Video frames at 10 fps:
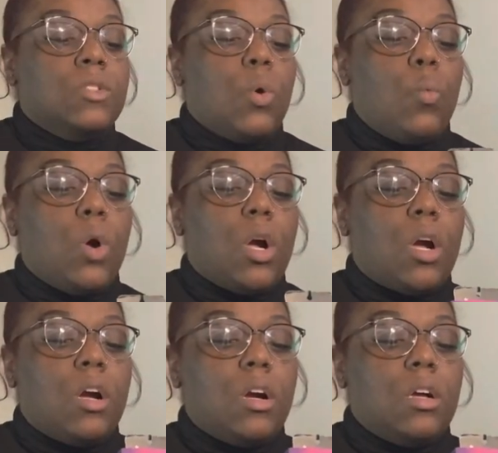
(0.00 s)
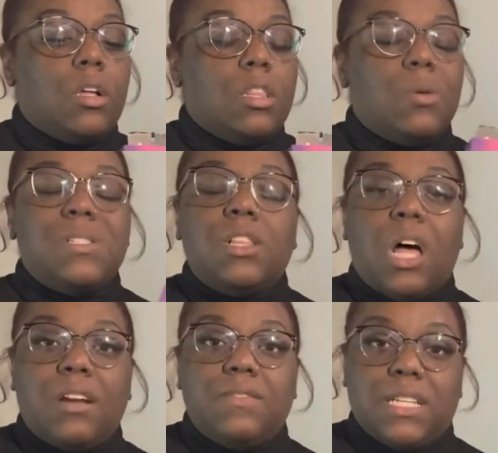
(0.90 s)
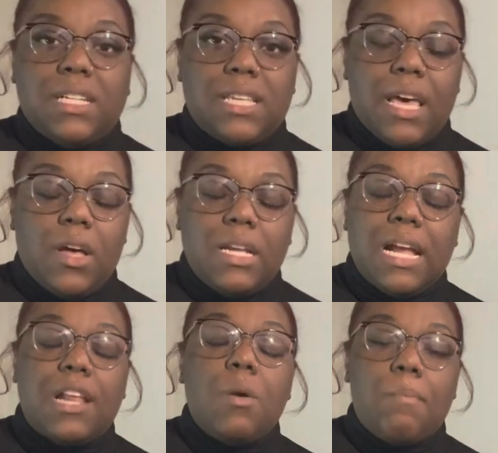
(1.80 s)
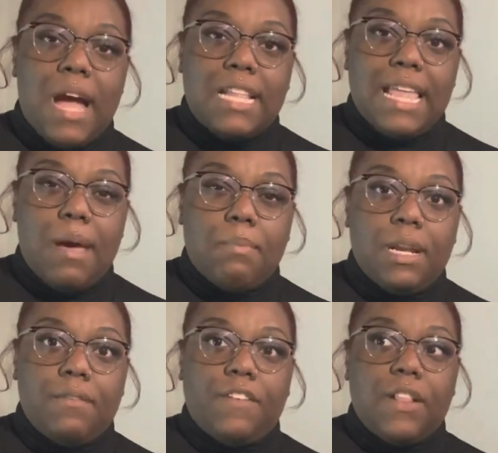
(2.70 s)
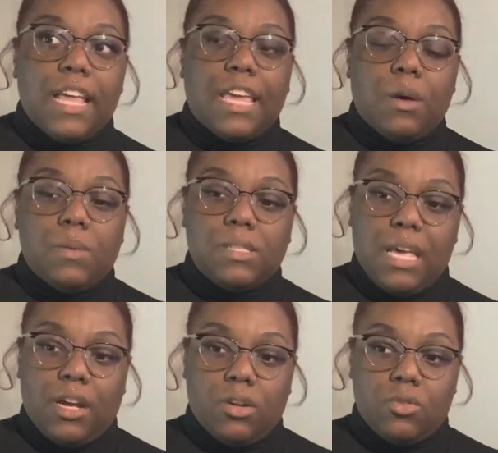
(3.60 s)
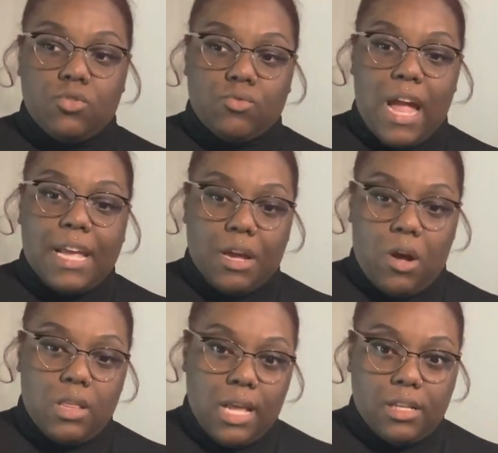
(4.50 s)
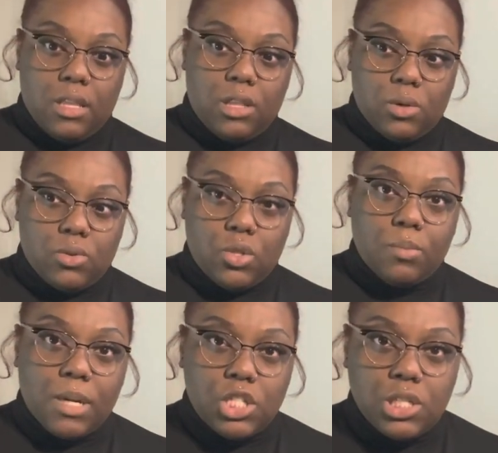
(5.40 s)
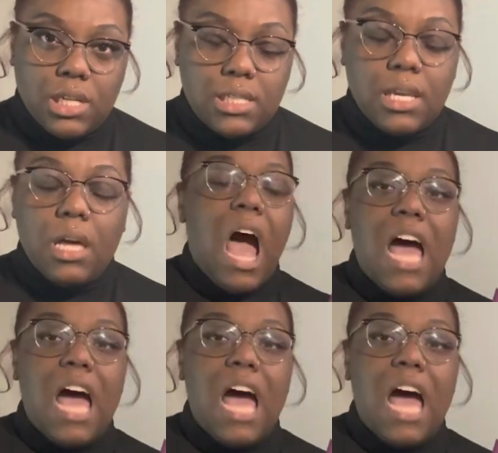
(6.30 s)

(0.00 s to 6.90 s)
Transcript: were there was a lot of detail and I don't mind that, but it felt like it was like dragging on like a little too much detail.